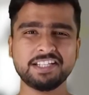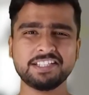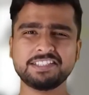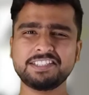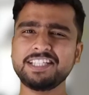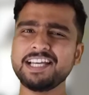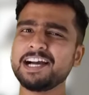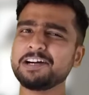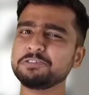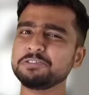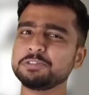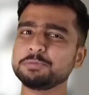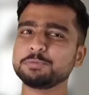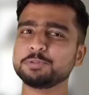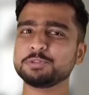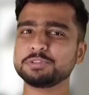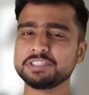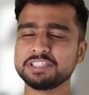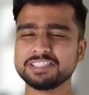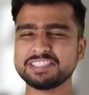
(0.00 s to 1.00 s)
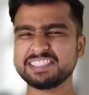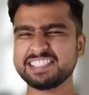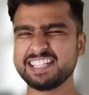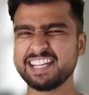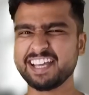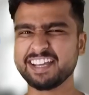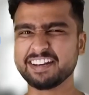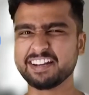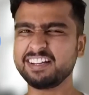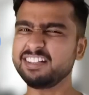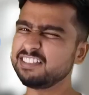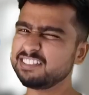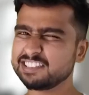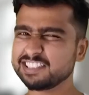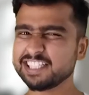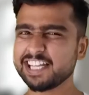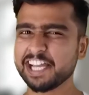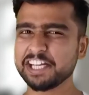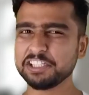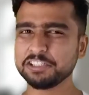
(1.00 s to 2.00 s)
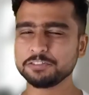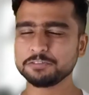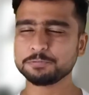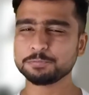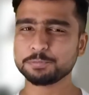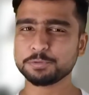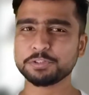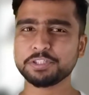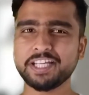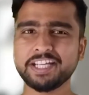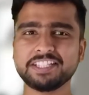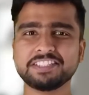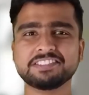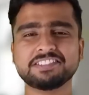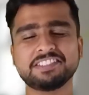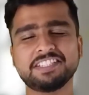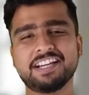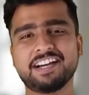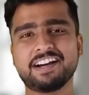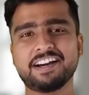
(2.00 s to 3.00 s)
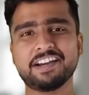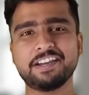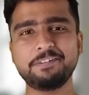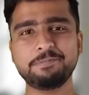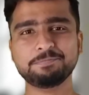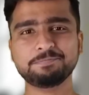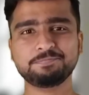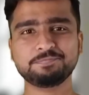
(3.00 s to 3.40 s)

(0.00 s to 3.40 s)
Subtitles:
The outermost sclera kind of protects the eye.